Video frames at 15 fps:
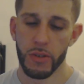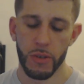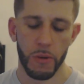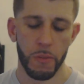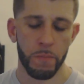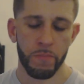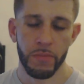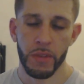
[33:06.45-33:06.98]

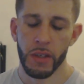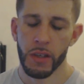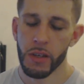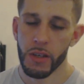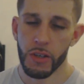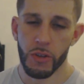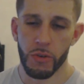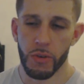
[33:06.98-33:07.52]
So
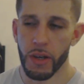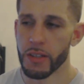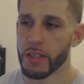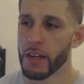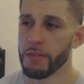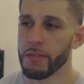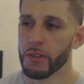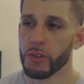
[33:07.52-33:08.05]
you
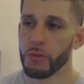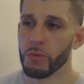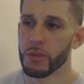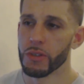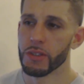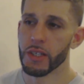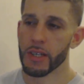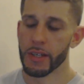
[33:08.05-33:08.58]
guys have a good
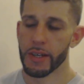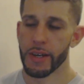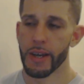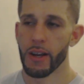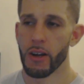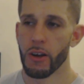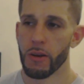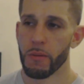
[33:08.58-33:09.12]
one. Take
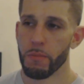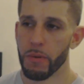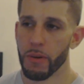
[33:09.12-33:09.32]
care.